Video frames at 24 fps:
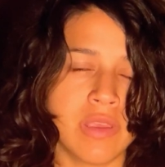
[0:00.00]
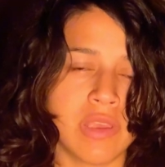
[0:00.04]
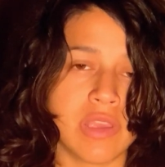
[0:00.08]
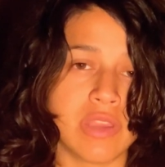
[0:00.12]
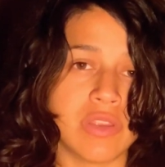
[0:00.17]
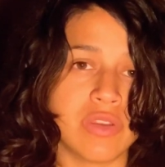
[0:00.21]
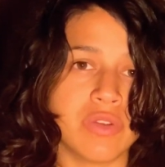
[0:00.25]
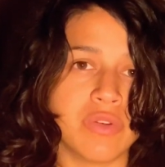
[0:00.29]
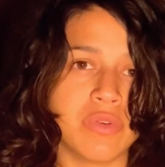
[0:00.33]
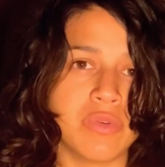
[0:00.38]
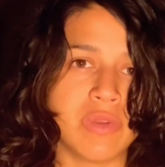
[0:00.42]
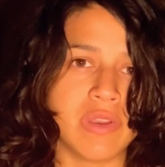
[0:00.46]

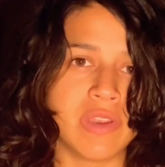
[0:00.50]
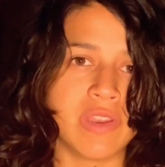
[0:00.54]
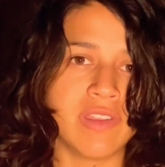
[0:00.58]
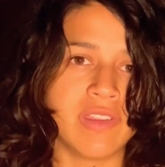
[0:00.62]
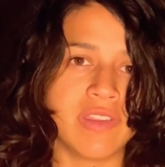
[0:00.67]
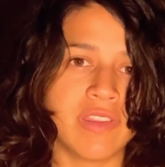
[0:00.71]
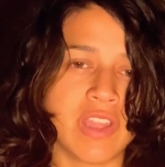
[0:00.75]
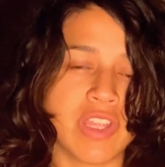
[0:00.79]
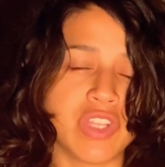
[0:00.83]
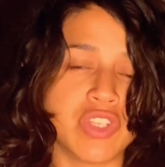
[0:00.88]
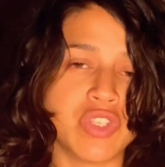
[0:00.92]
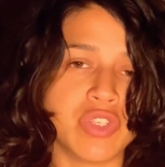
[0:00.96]
and who it is
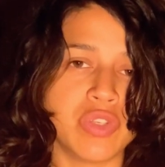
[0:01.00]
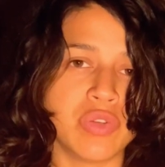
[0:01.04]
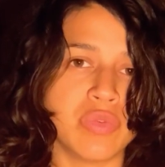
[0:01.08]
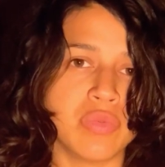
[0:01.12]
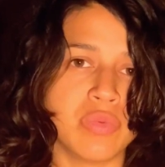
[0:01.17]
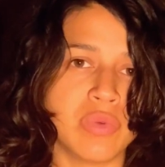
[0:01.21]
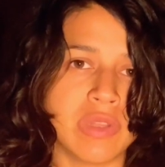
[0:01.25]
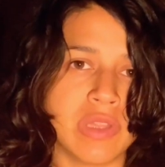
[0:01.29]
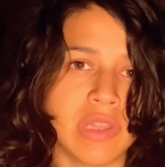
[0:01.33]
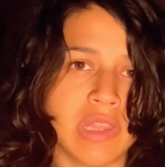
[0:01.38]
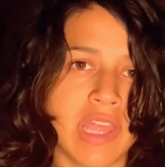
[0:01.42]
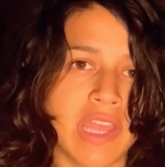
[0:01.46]
that you
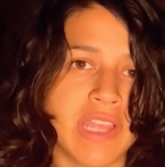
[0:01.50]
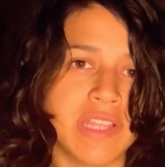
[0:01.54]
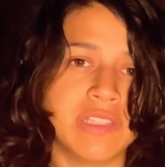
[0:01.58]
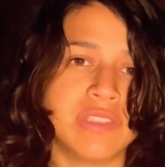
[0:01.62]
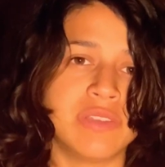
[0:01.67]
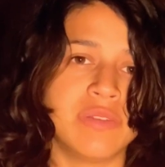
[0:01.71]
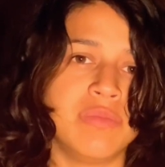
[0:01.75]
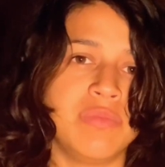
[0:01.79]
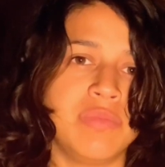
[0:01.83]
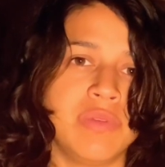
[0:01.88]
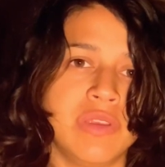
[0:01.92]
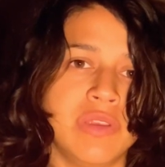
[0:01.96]
would like
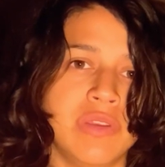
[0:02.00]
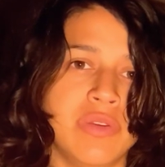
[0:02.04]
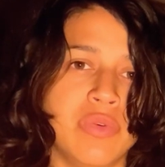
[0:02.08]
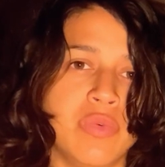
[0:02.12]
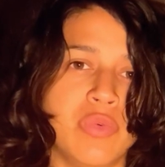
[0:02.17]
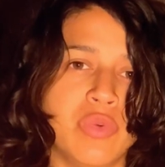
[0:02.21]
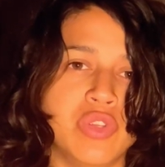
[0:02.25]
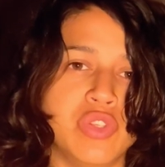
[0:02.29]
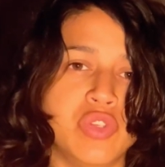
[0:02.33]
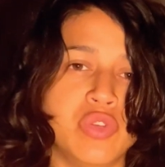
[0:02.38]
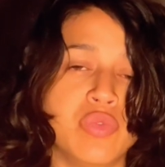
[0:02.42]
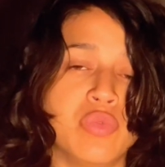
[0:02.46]
to be,
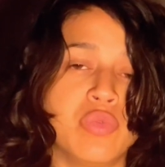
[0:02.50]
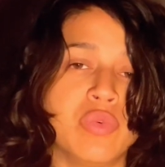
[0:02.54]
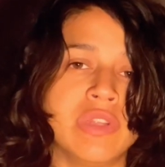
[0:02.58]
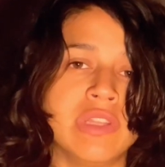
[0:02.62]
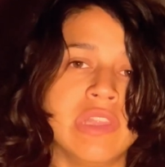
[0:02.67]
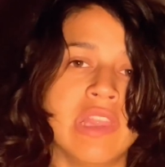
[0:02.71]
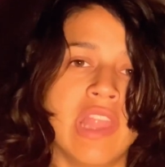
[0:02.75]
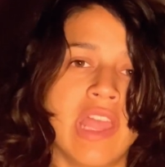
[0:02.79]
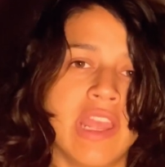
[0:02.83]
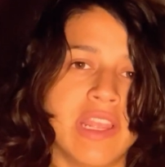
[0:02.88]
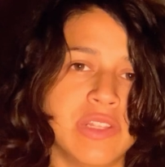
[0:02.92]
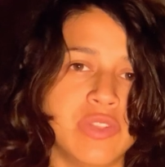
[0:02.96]
who you would
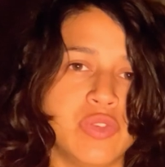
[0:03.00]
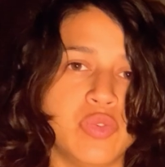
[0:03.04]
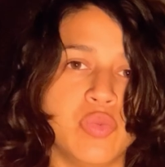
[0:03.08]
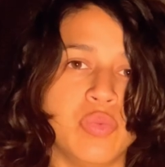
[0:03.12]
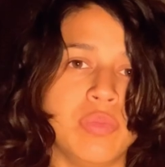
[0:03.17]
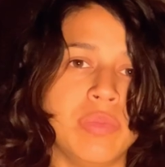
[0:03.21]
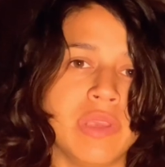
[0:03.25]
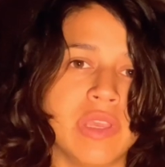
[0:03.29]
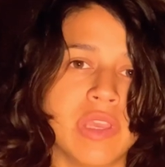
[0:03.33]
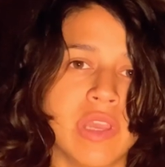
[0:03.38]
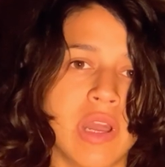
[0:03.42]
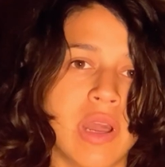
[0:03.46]
like to
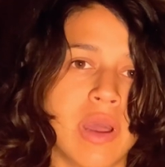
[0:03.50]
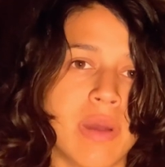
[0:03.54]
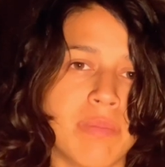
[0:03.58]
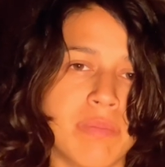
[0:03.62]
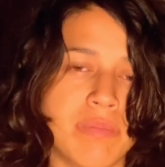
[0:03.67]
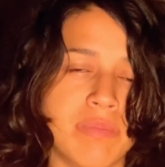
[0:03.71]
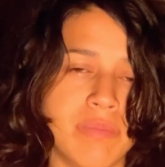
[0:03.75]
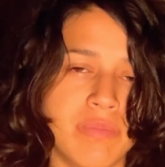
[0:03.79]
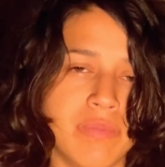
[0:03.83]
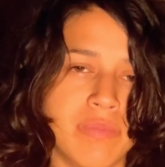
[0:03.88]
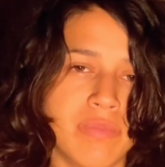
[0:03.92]
become.